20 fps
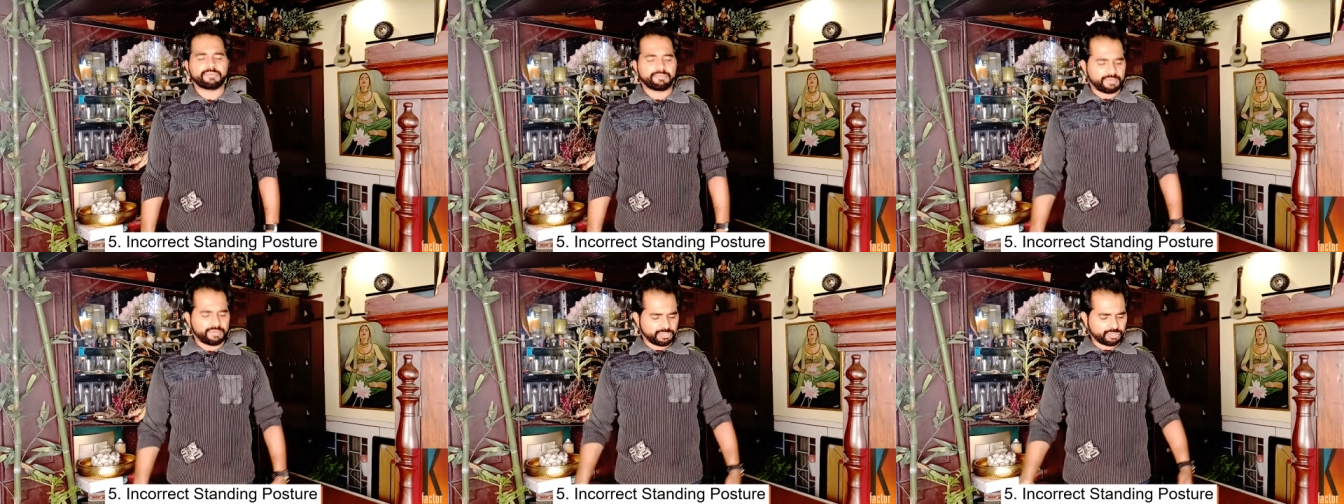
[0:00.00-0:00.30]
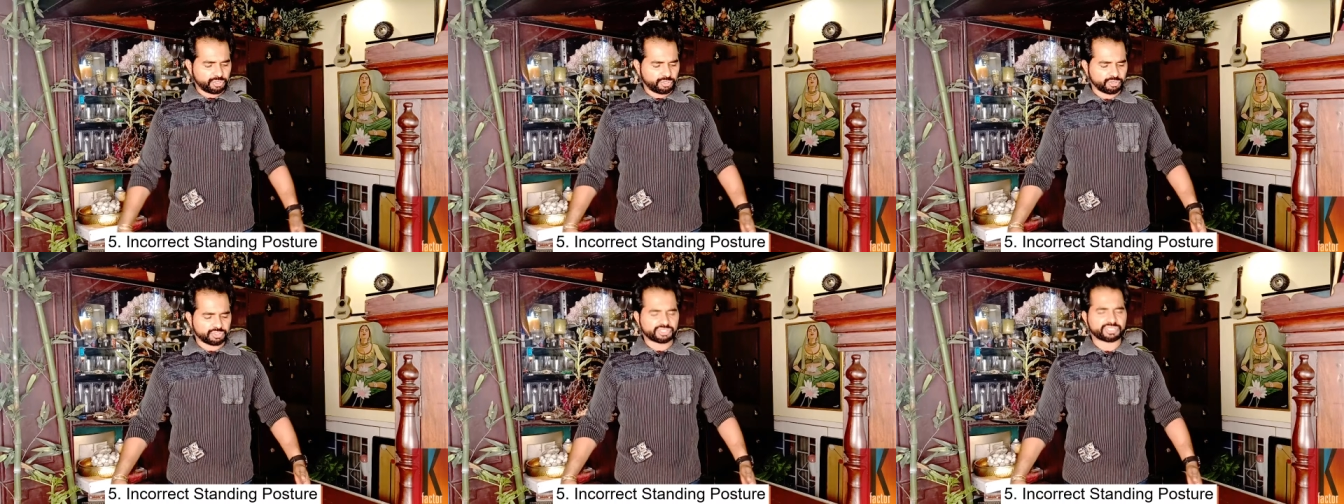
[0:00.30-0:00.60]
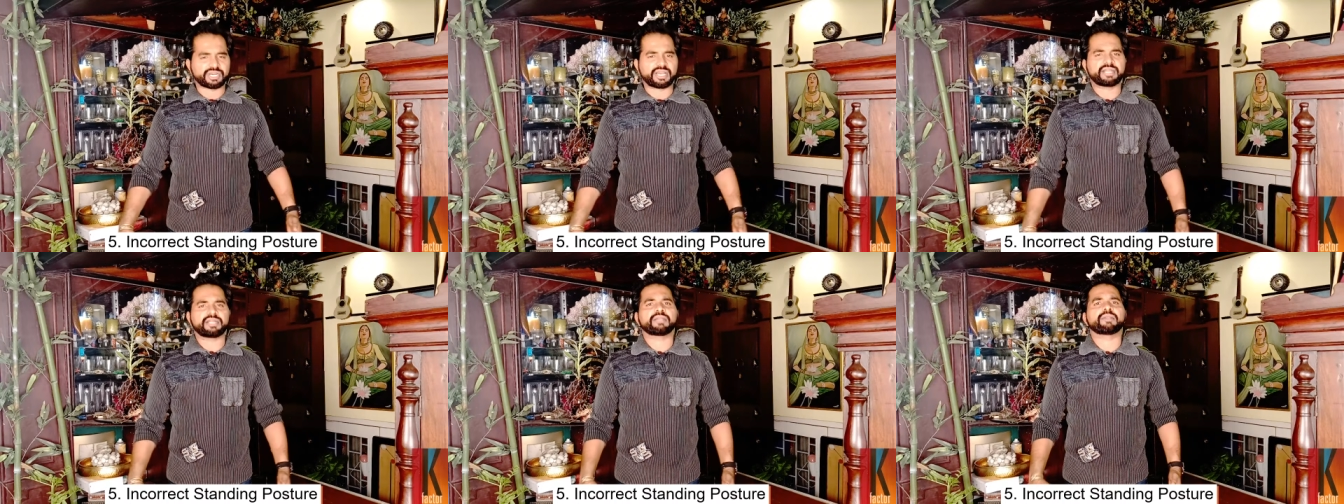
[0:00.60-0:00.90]
Make sure you
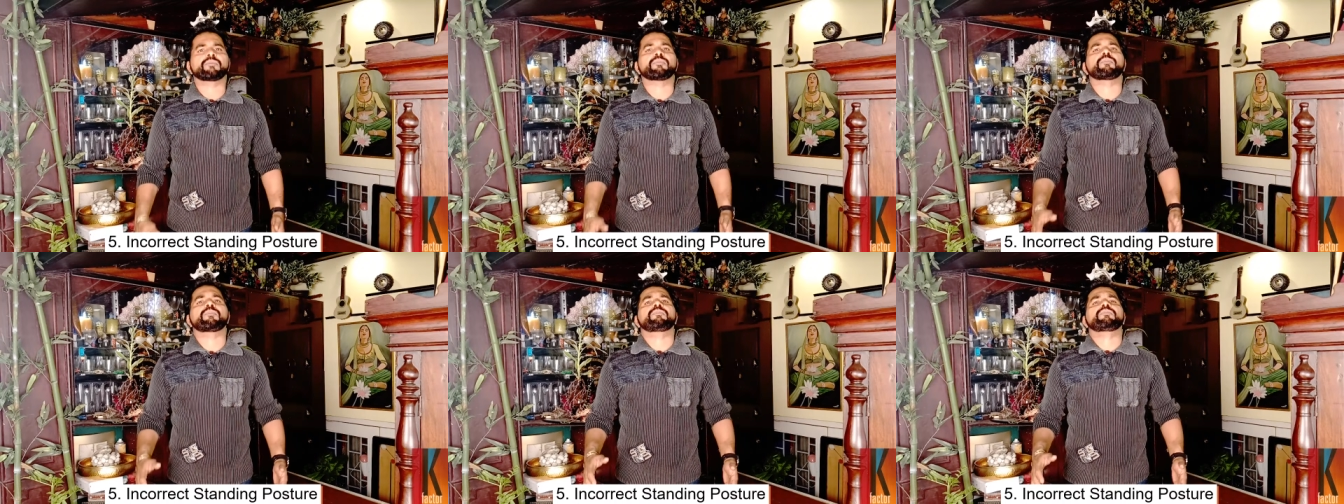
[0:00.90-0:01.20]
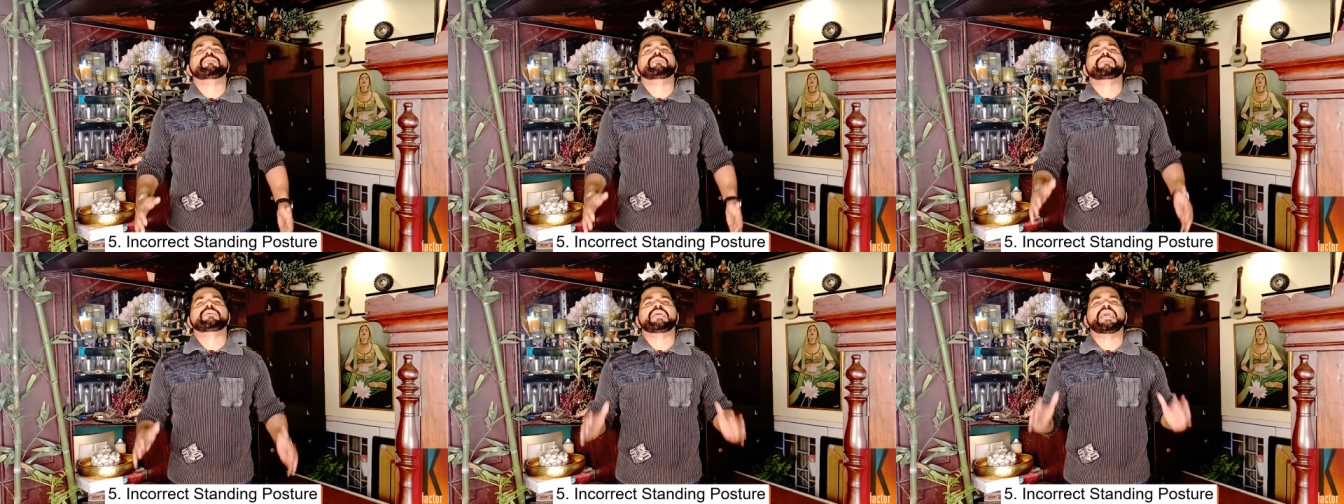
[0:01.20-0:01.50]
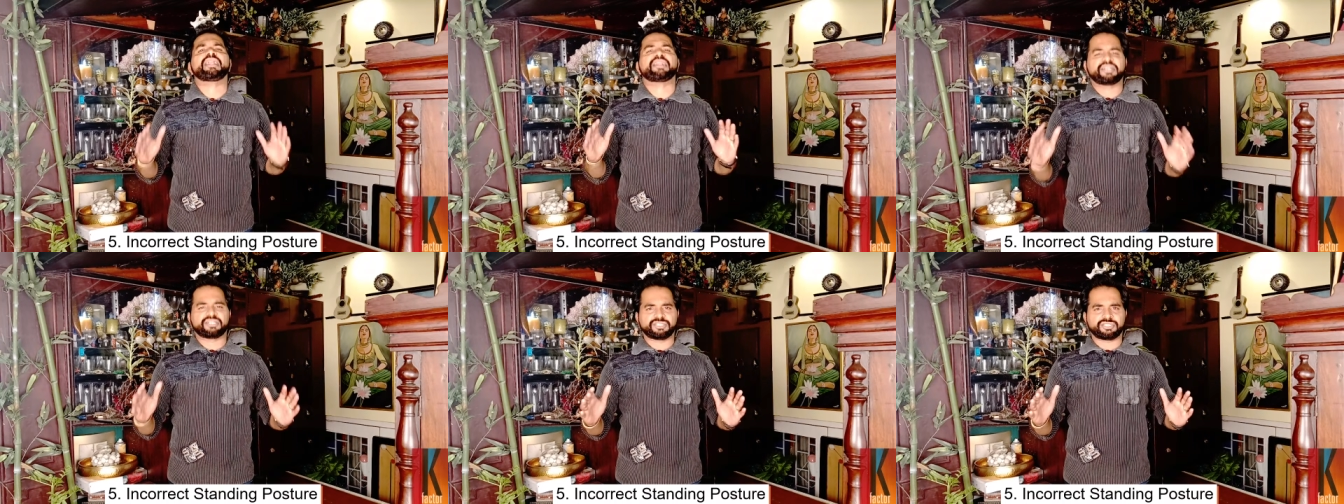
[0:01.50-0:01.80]
stand
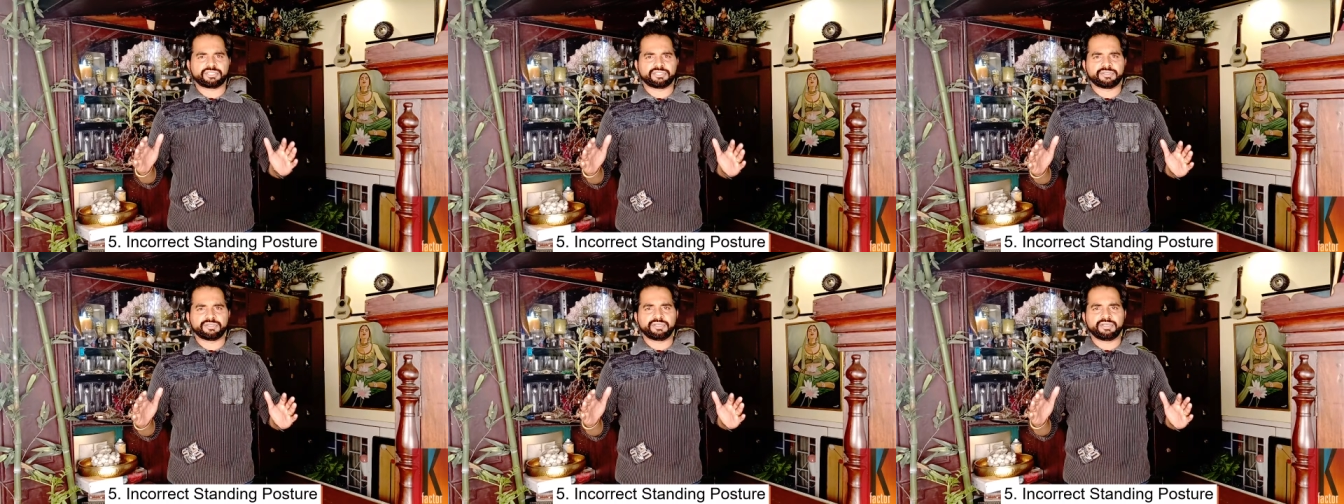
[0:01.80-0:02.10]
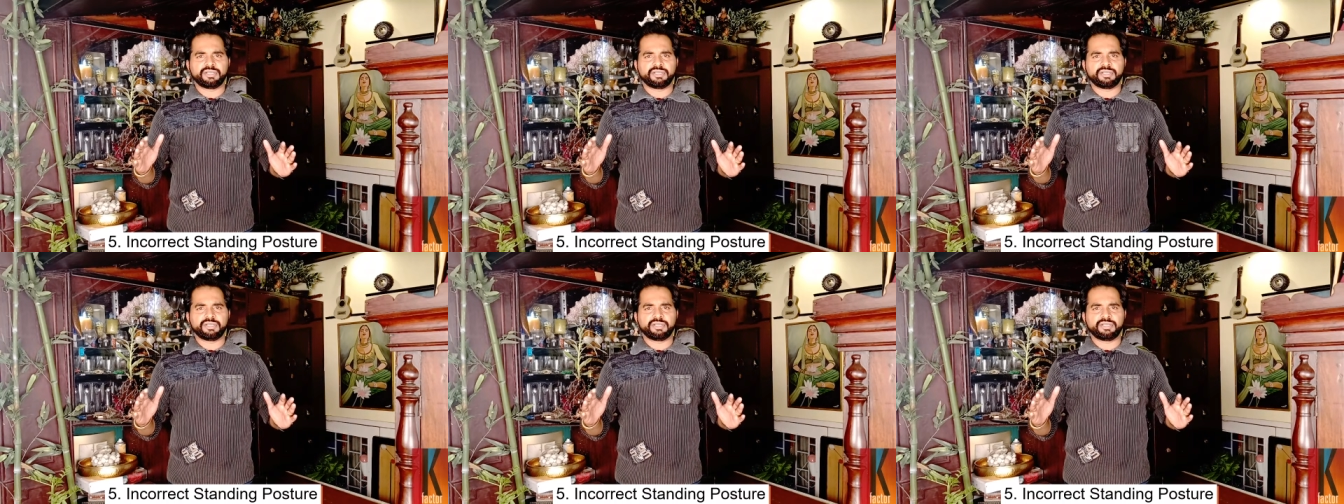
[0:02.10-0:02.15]
erect.